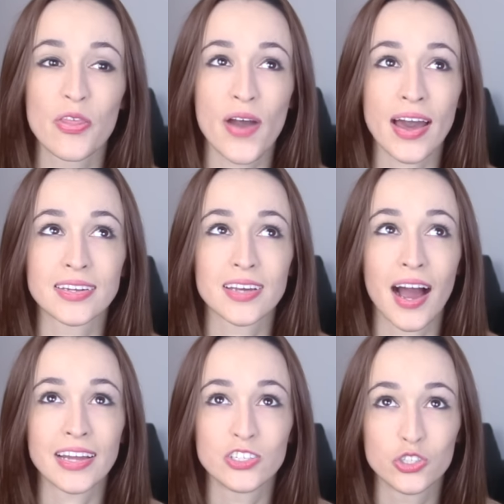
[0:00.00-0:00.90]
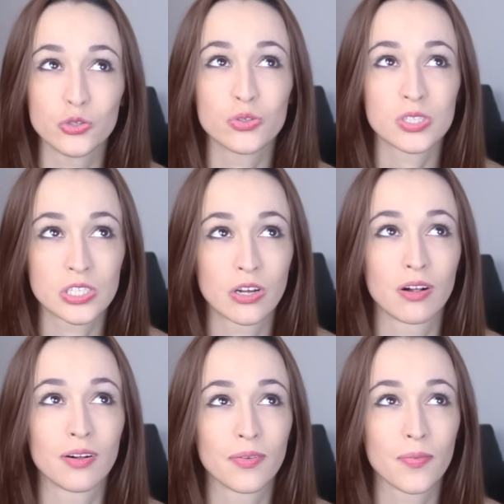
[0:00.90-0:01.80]
that I do
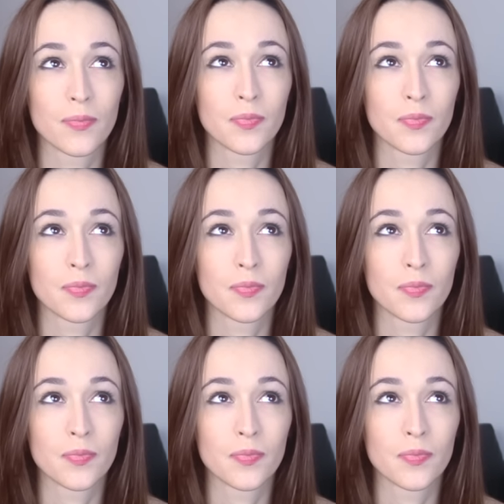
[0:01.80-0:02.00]
still